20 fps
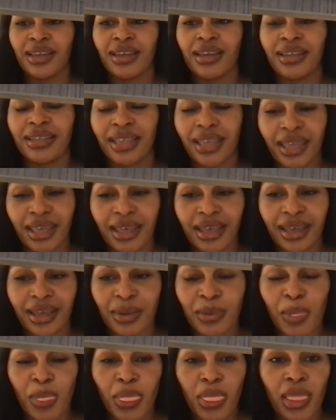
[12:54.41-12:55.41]
Yeah.
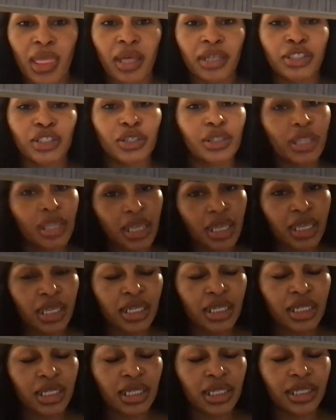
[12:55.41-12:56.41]
So
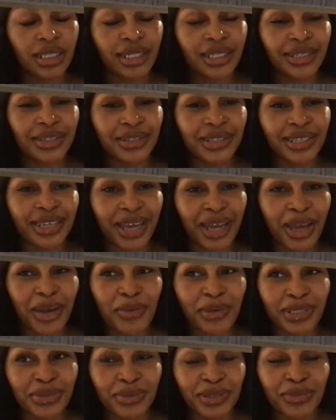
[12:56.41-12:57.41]
then, the guy I
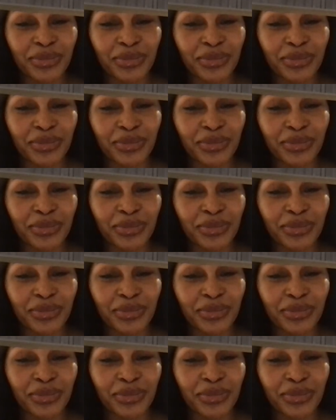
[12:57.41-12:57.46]
was with,